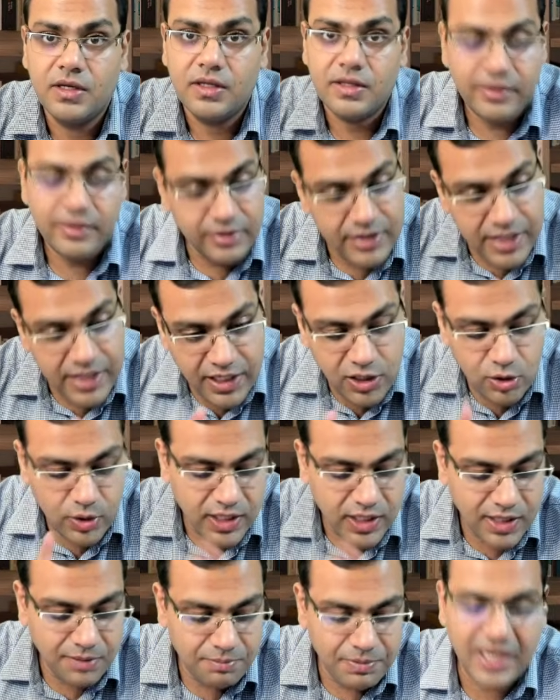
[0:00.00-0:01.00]
Then you
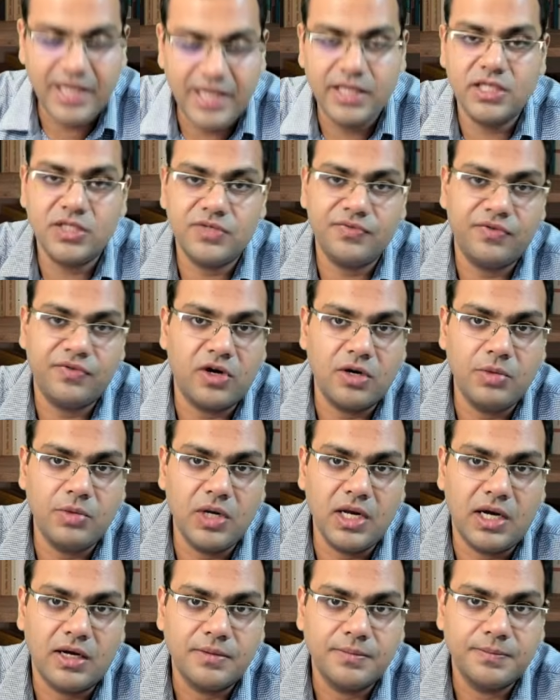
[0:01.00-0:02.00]
can apply this
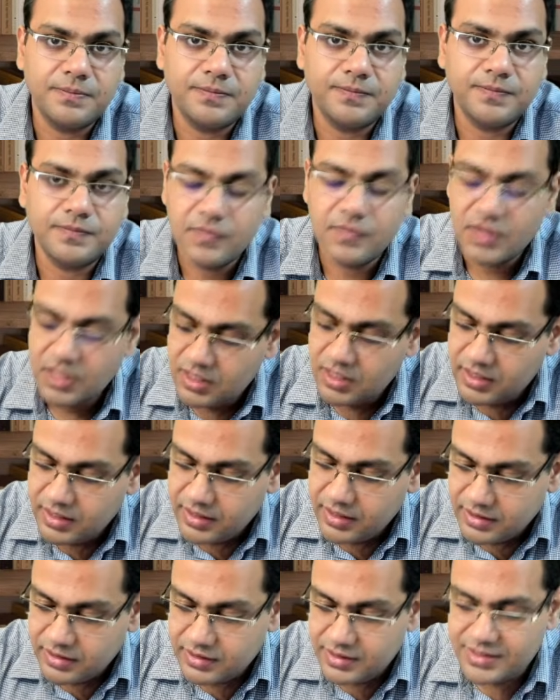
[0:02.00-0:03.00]
formula.
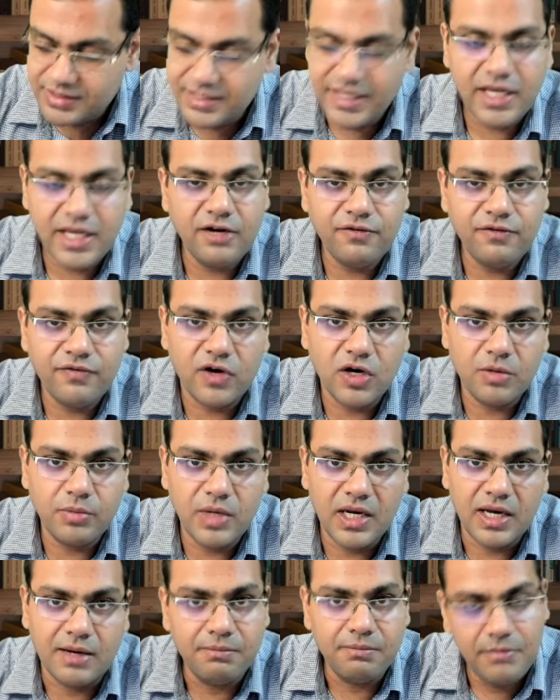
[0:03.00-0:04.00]
The second
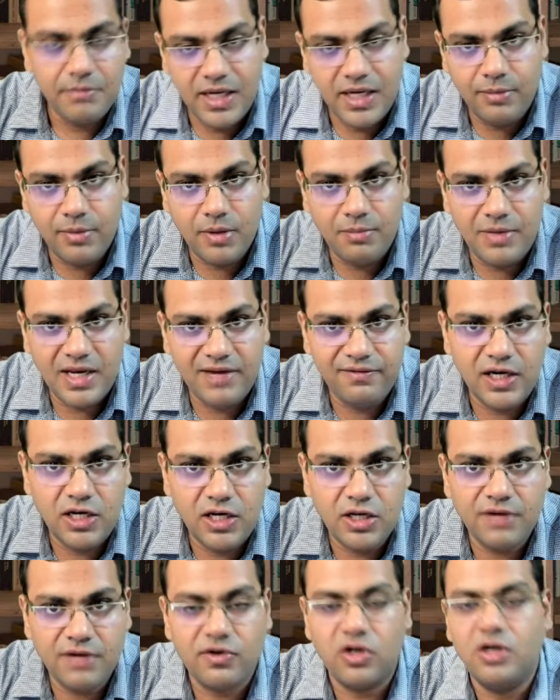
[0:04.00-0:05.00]
formula, minimum level, you
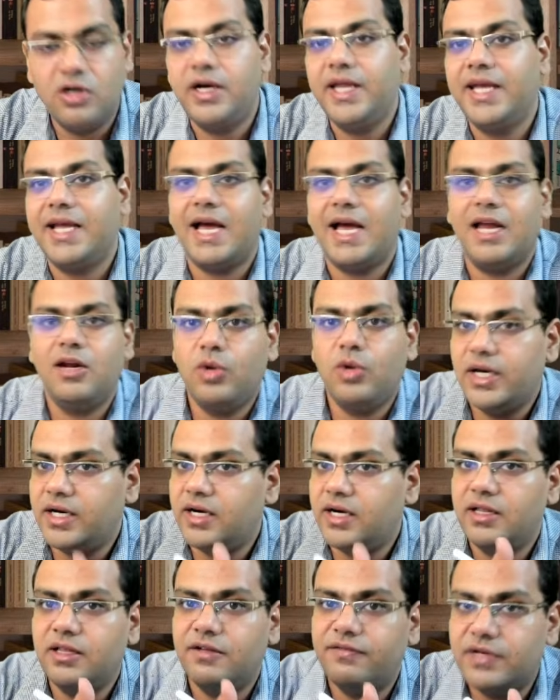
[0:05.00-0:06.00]
have already calculated
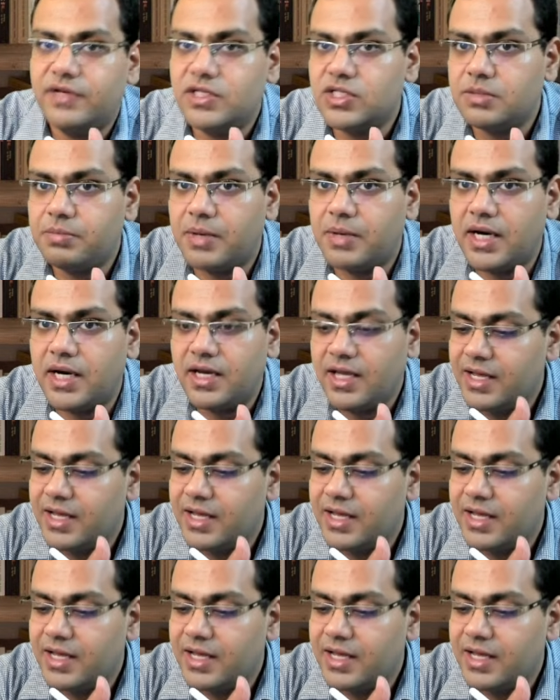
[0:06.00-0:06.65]
in the first part.